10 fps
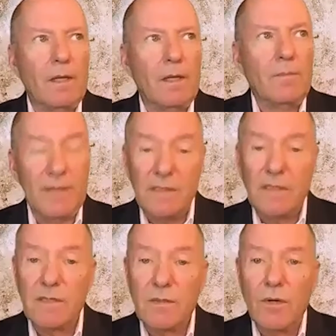
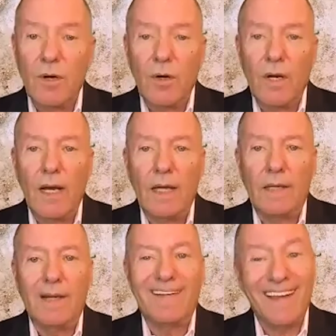Business School
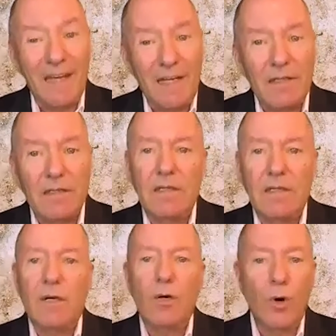online, take
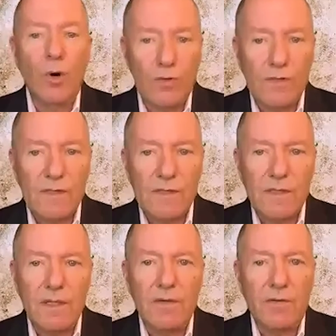courses
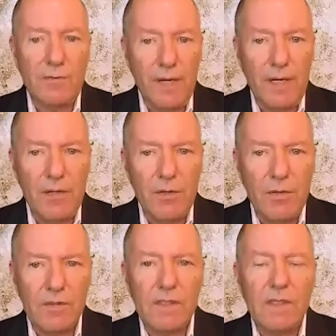there, 3
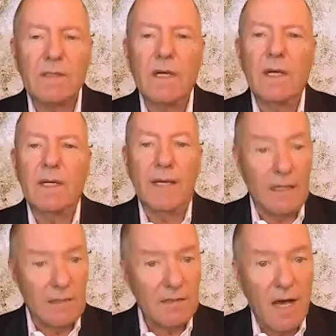courses,
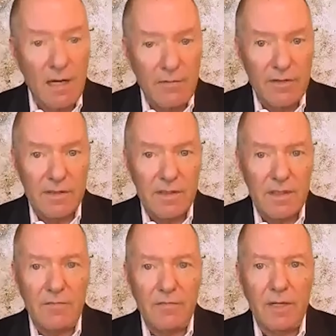get a Harvard
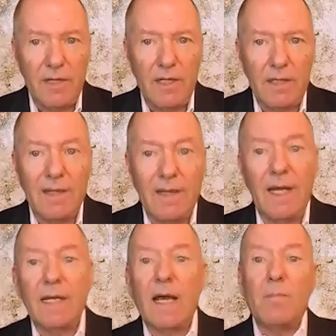certificate, and
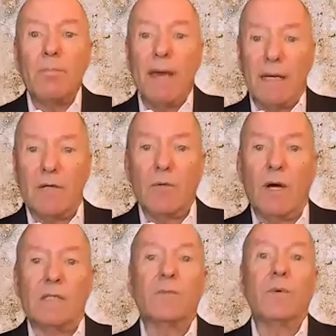then come back to
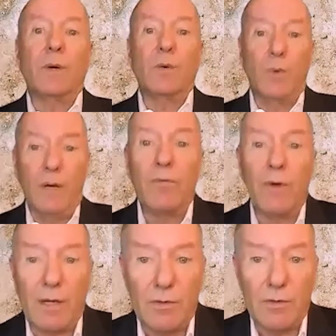us where we
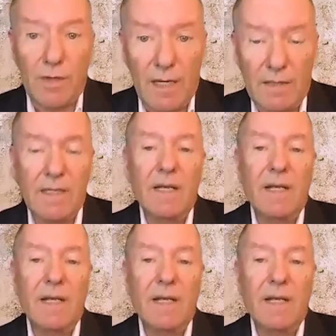recognize